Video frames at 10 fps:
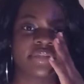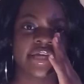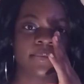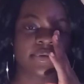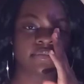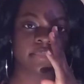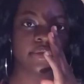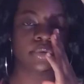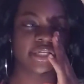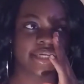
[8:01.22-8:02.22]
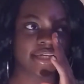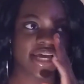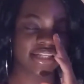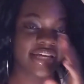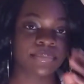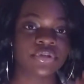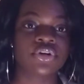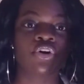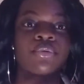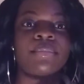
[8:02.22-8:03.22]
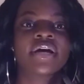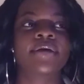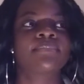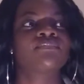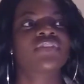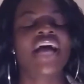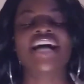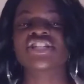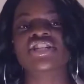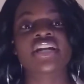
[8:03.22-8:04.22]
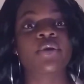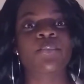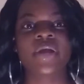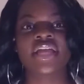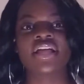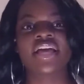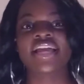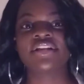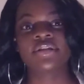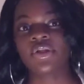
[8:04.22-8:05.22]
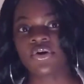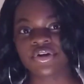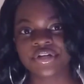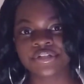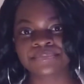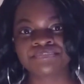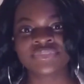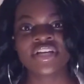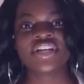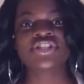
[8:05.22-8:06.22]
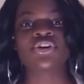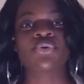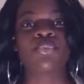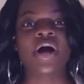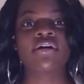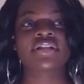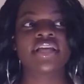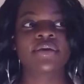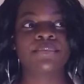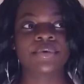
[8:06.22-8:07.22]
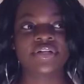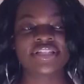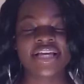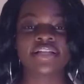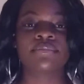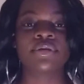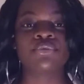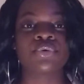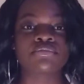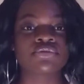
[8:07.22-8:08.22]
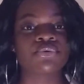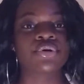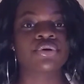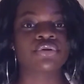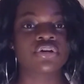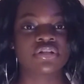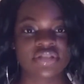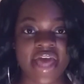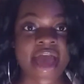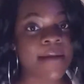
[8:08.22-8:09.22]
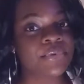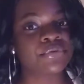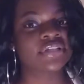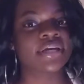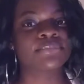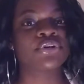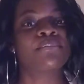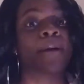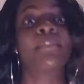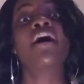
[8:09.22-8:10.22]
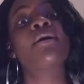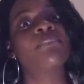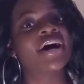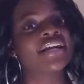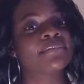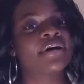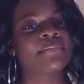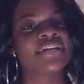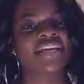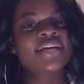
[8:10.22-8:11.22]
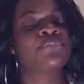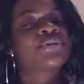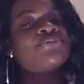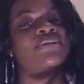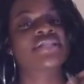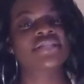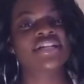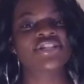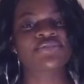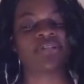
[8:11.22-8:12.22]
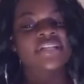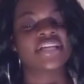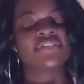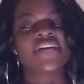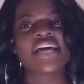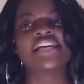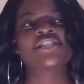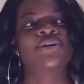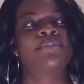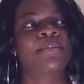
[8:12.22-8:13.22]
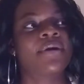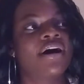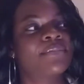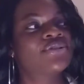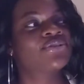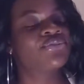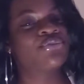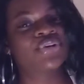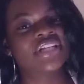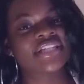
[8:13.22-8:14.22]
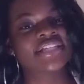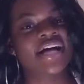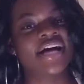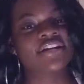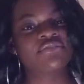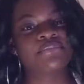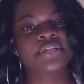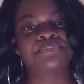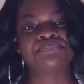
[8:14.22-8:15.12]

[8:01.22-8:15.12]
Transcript: there with me while I had the epidural, but I just couldn't wait any longer. So while they were telling me what was going to happen with the epidural, my mom wound up coming in, which was such a relief. So my mom is on this side of me,